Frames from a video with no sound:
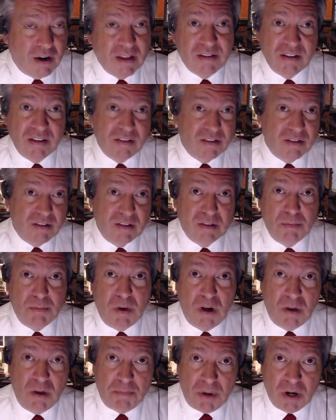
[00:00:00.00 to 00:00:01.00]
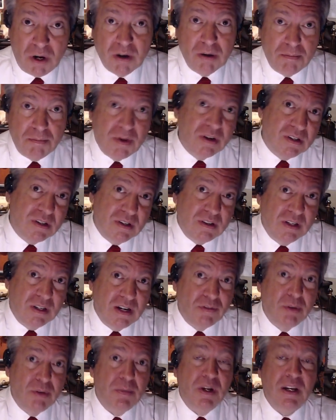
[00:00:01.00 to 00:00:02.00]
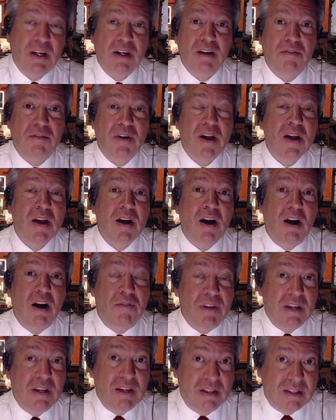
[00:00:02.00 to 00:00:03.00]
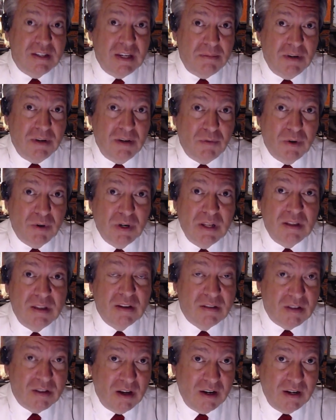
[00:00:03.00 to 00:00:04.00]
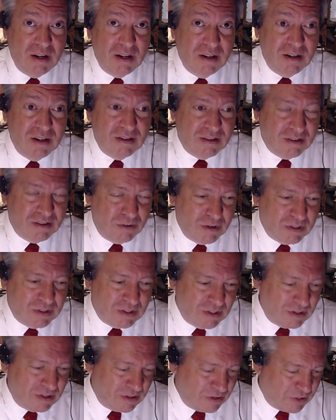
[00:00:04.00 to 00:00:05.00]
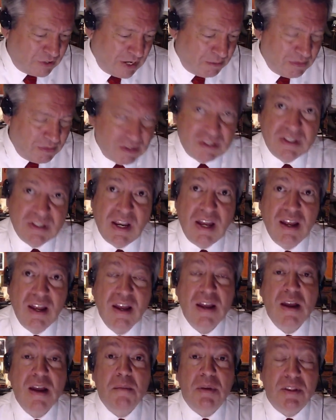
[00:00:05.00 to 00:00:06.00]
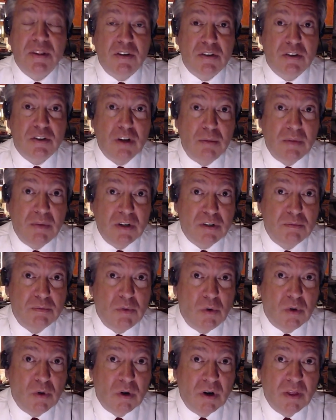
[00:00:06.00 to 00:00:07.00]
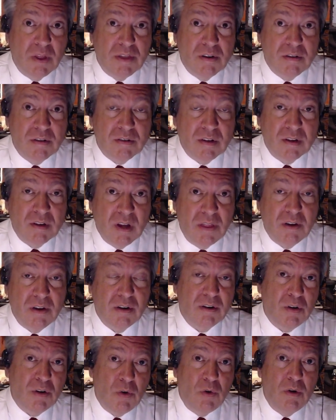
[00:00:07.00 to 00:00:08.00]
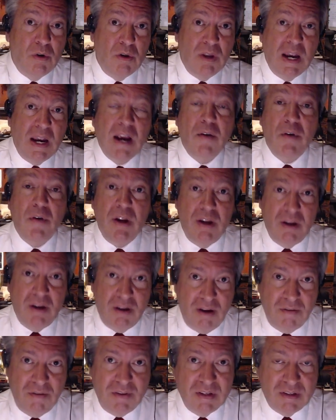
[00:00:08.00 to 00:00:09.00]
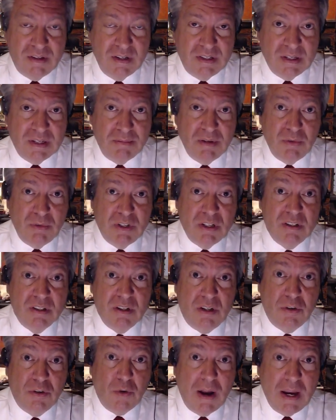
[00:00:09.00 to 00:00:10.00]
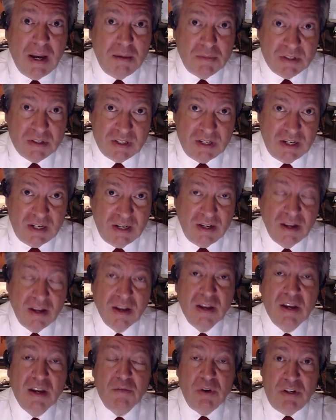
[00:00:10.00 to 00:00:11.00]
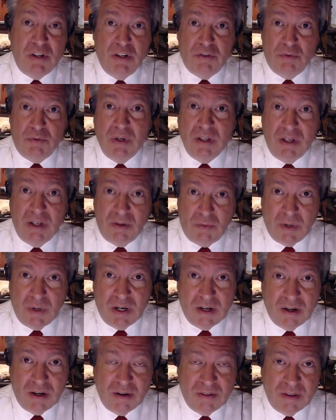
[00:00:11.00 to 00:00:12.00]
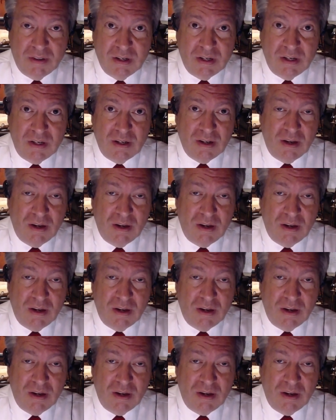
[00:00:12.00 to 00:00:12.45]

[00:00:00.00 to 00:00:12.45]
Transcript: This is just a small part, basically, everybody, of, mm-hmm. of the exhibit. We're in the study, as mm-hmm. Krista Chapman said, but there's so much more. There's another whole area of this exhibit, which is a crime scene, yes. which is really where the...